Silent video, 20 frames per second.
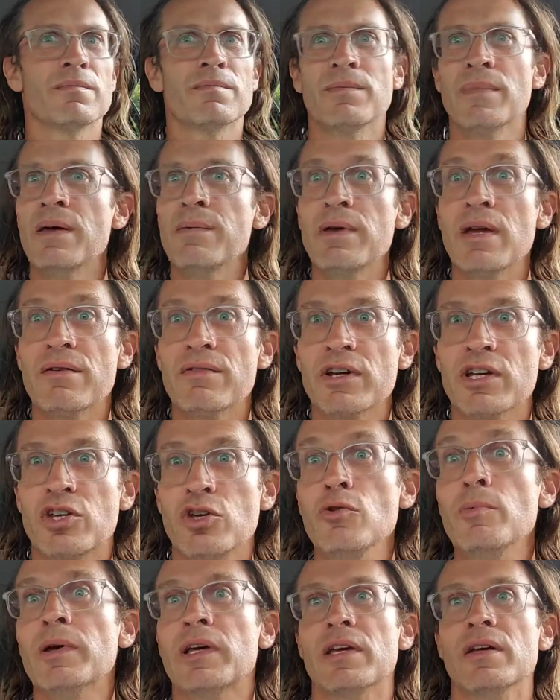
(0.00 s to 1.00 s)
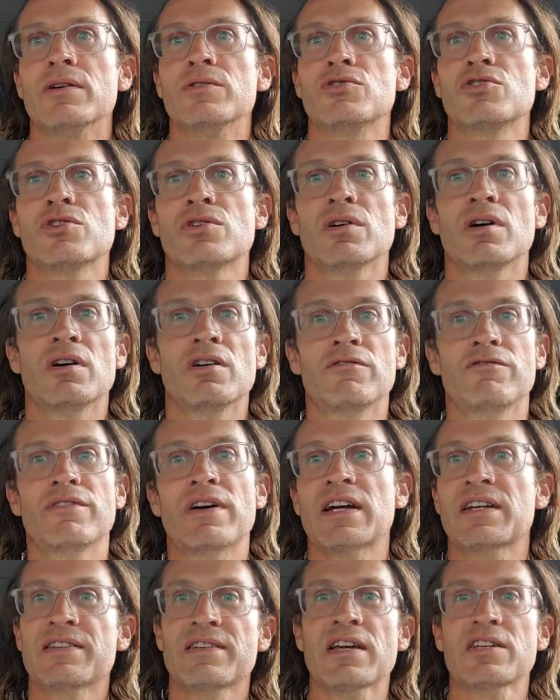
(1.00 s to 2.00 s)
maybe every cubic inch of
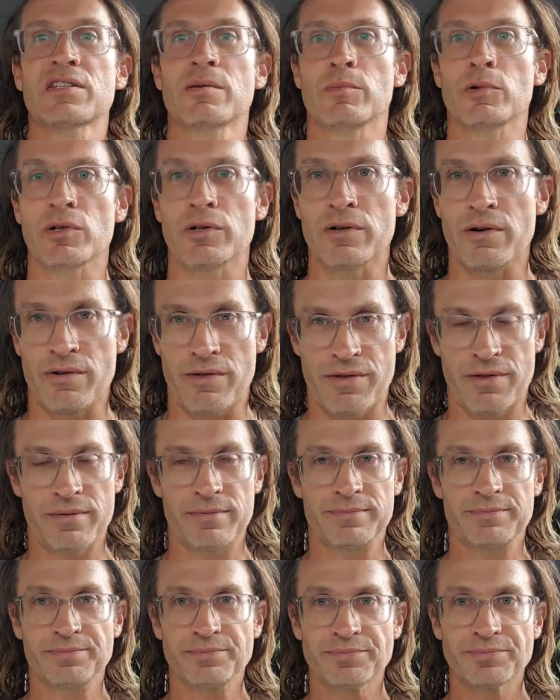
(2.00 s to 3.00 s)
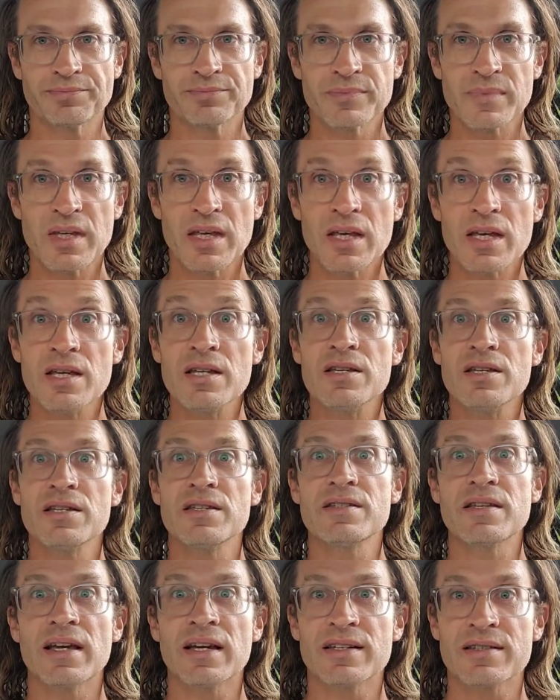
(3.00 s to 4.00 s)
accessible Earth,
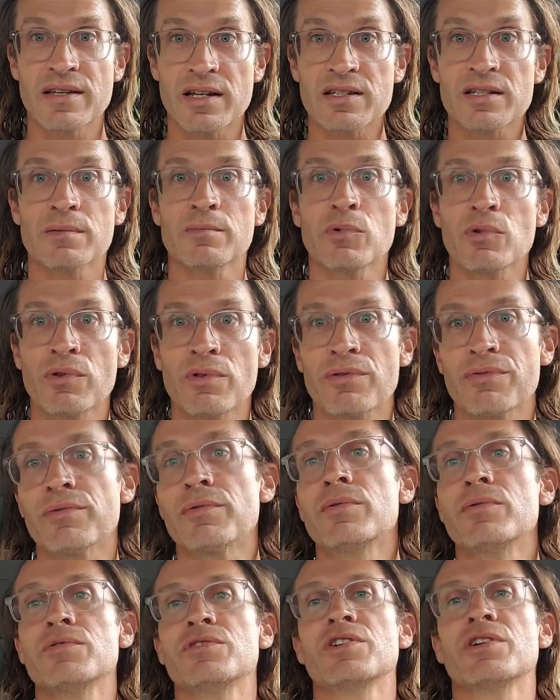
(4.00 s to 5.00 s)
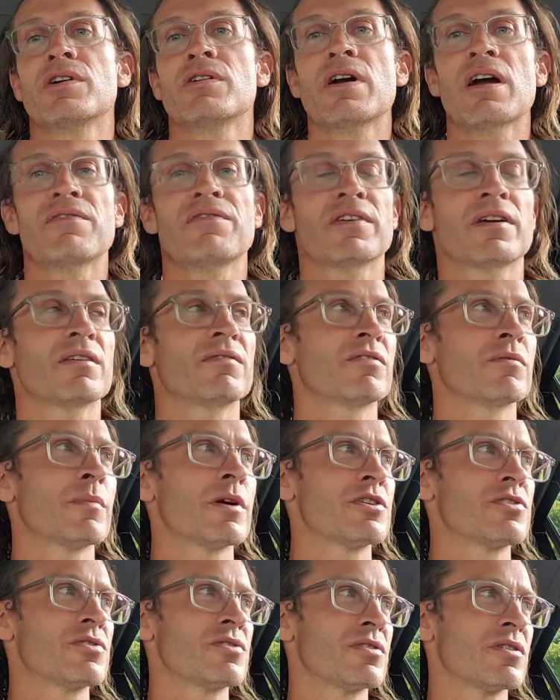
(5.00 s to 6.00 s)
is accessible through geographic
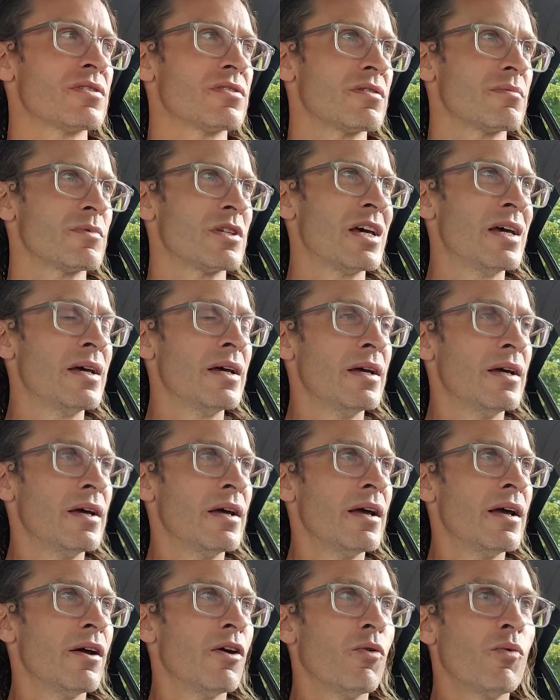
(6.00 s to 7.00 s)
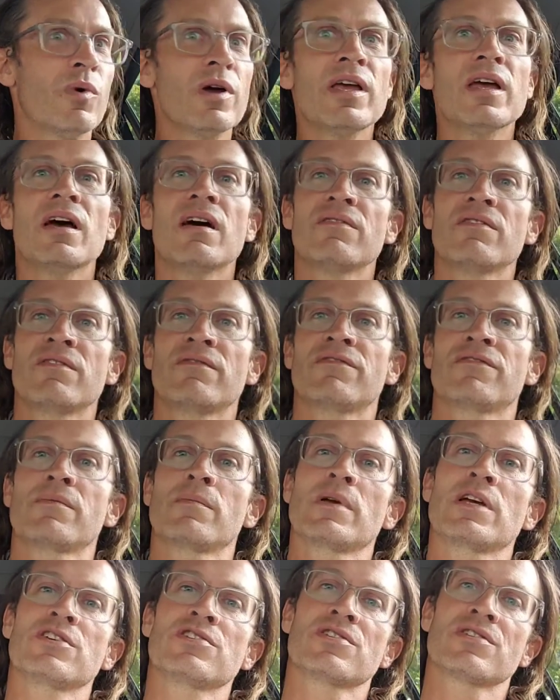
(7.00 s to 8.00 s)
information systems. We have
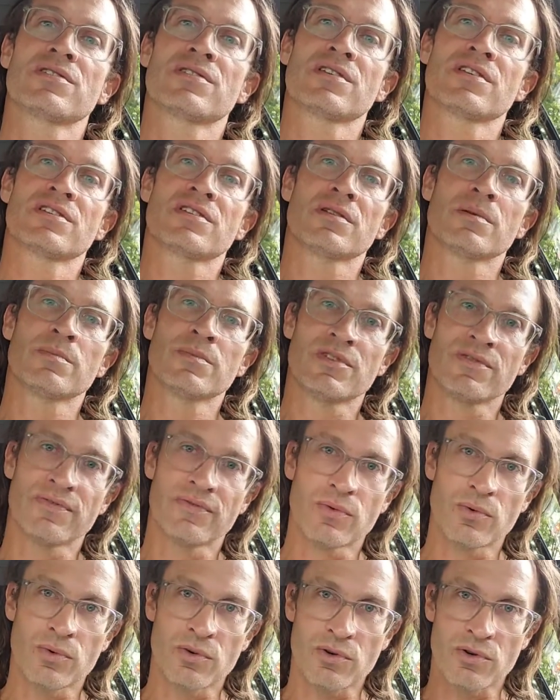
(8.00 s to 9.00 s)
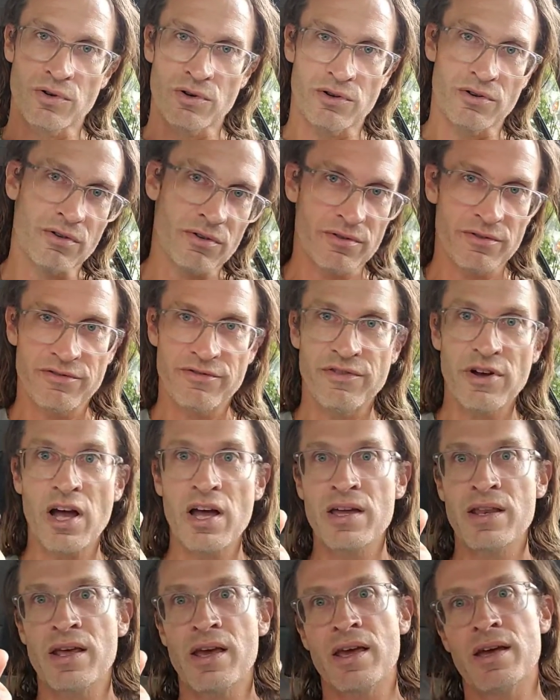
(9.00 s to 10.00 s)
information systems for
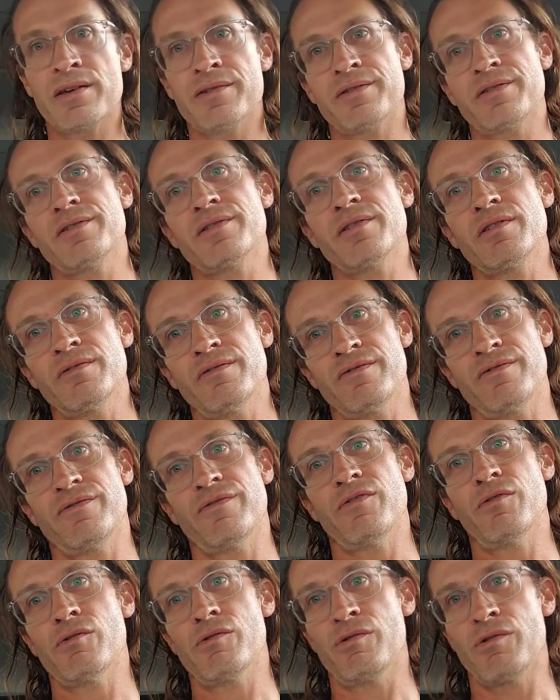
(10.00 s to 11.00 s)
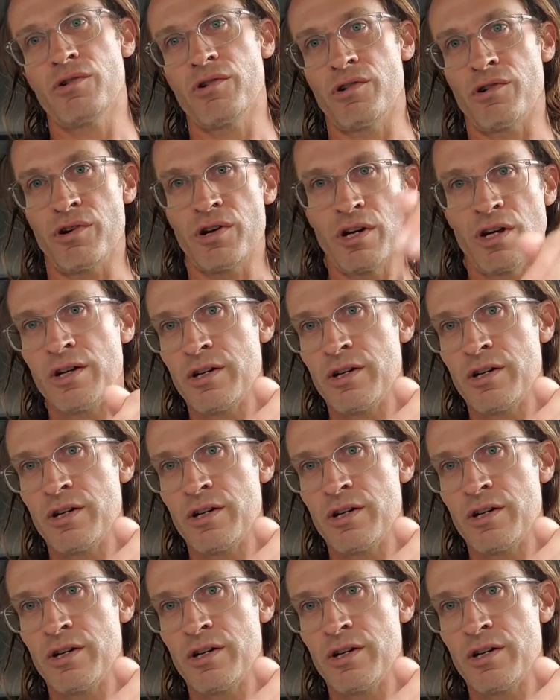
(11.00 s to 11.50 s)
finance, for